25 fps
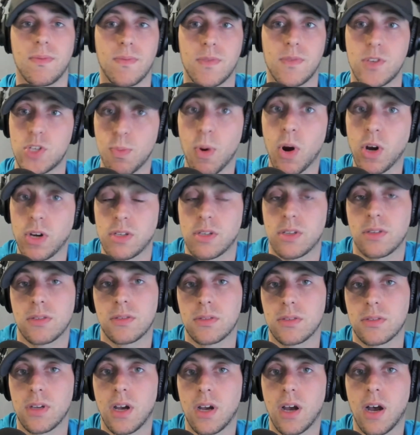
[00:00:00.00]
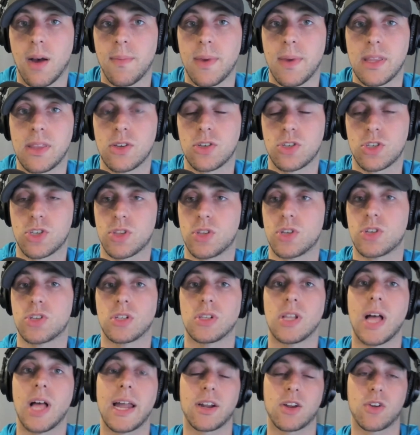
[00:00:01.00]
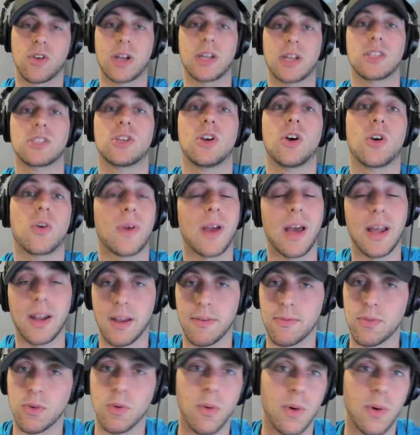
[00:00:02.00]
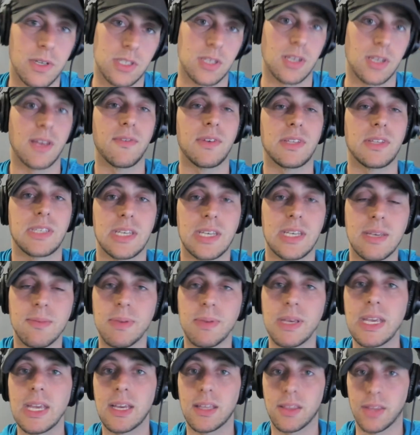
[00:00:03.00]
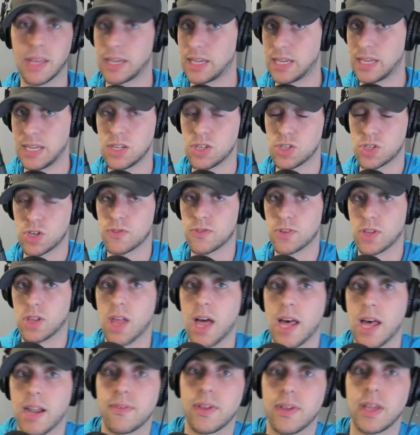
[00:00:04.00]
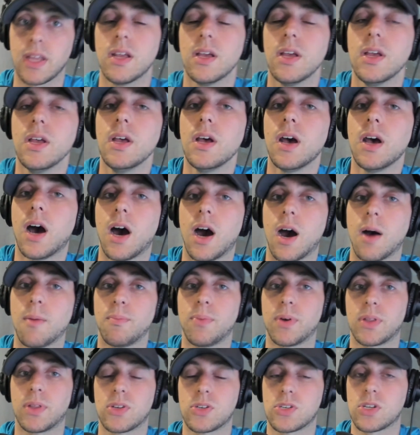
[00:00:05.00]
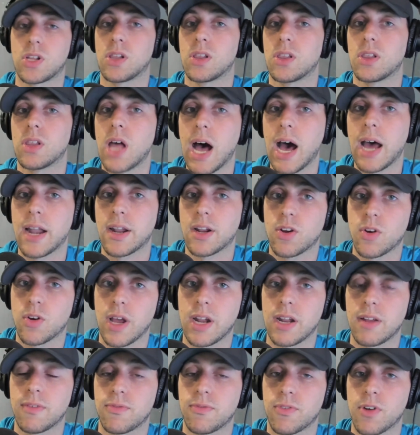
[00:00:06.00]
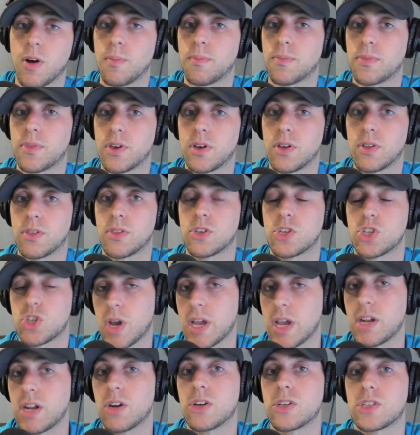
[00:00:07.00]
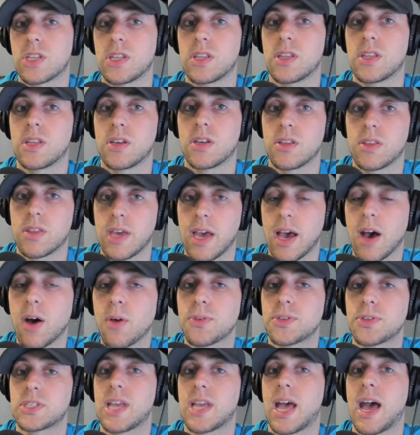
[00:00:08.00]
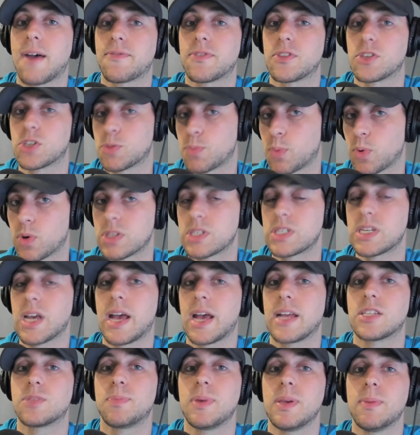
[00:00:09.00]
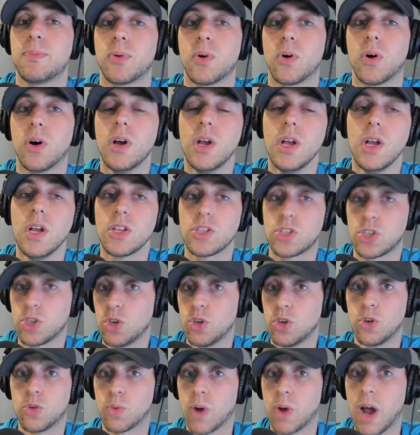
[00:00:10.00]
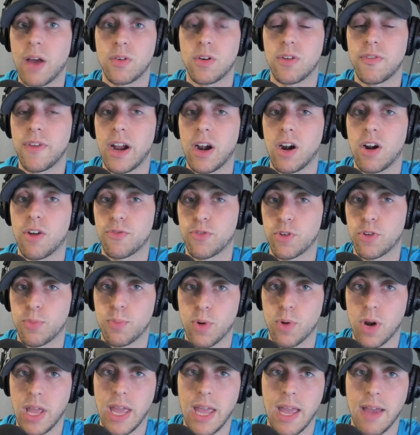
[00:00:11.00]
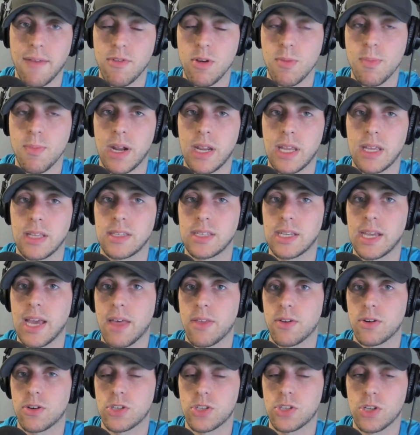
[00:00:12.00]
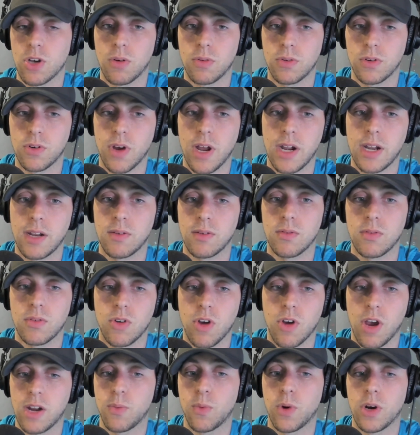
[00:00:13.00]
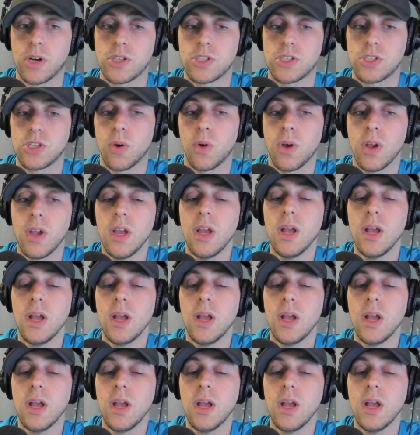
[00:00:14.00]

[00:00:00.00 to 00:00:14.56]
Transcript: smart. Um, and there's there's a lot of credit to go around. Everyone wants to give it to EB, and like he deserves a lot of it. Um, but there's a lot of credit from the the trainers and the the health staff and the sports science people to Ron Rivera for bringing everybody together. So credit credit where it's due.